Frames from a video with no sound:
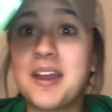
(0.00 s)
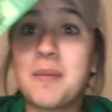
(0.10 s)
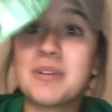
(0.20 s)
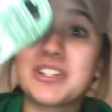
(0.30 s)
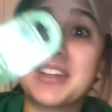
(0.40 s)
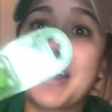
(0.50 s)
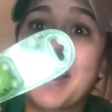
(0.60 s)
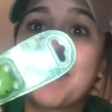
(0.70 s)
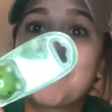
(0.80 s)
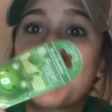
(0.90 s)
But uh,
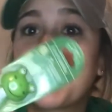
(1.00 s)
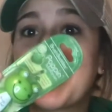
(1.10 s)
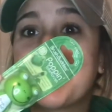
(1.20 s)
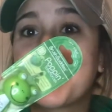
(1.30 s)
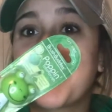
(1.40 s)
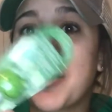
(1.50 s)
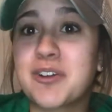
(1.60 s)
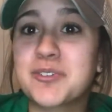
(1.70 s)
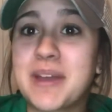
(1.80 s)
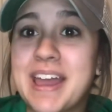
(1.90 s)
she loves frogs,
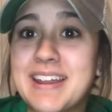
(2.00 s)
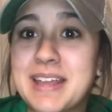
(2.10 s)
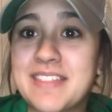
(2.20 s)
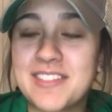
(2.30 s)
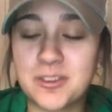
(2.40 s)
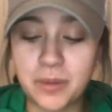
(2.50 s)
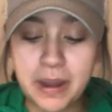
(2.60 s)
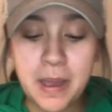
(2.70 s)
so I had to get this one.